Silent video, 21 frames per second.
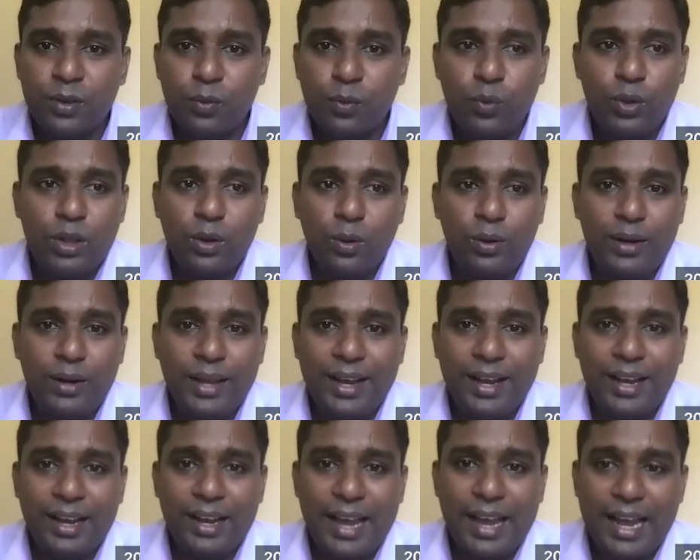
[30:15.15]
Without
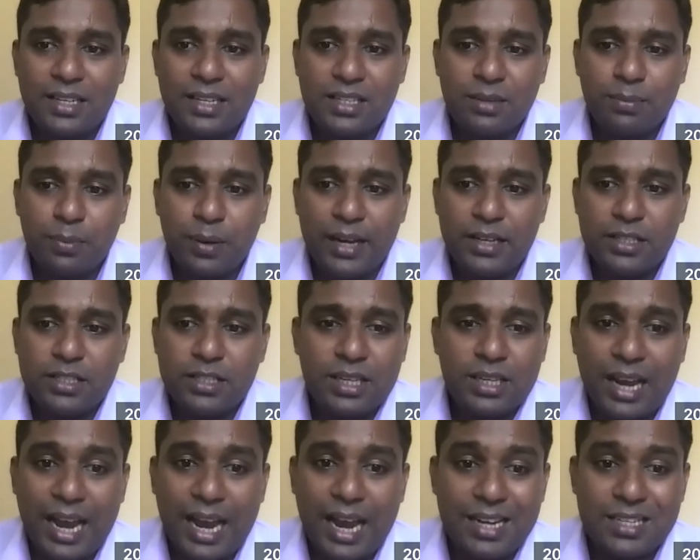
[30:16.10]
egg, can she can
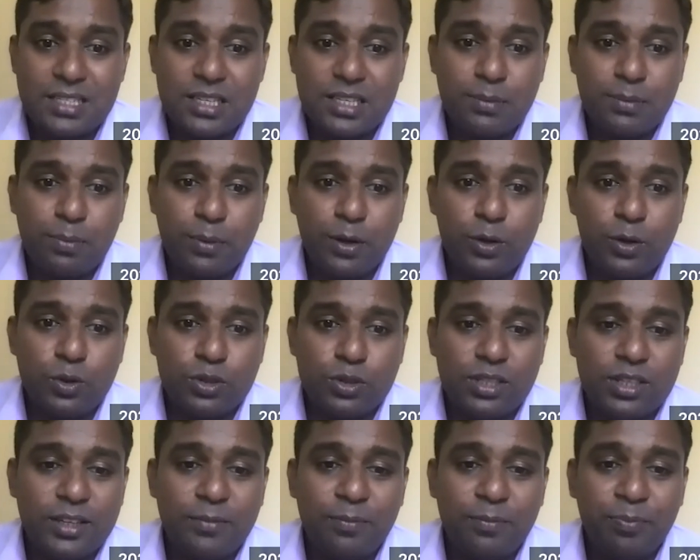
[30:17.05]
she can she produce
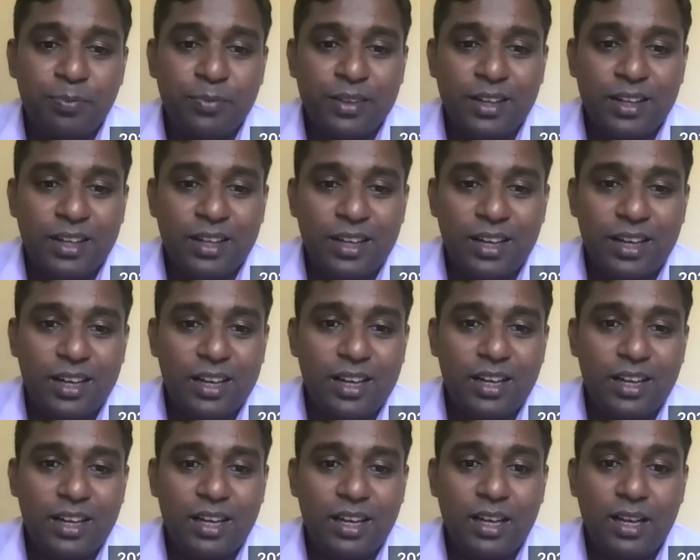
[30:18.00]
the
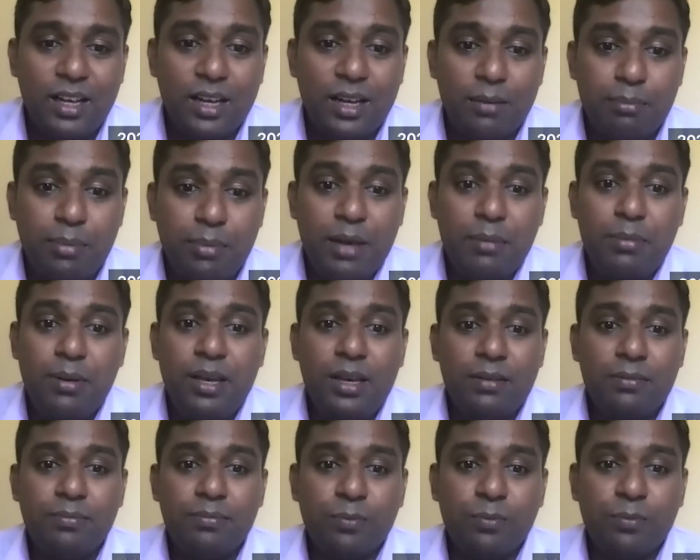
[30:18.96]
uh, baby?
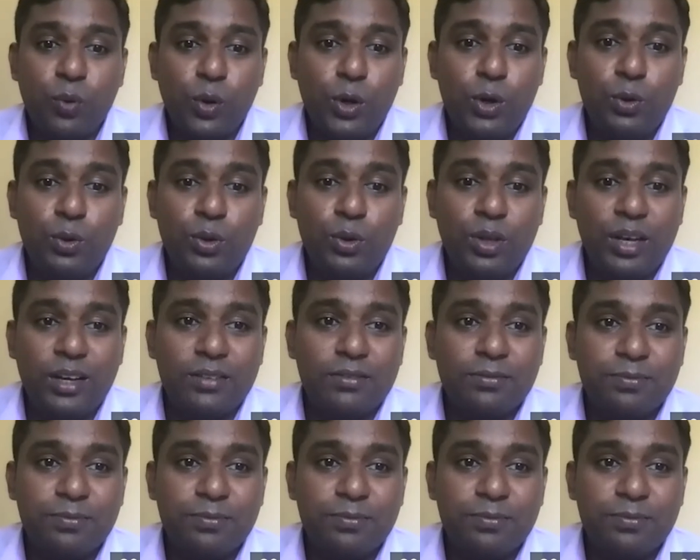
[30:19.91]
What do you think?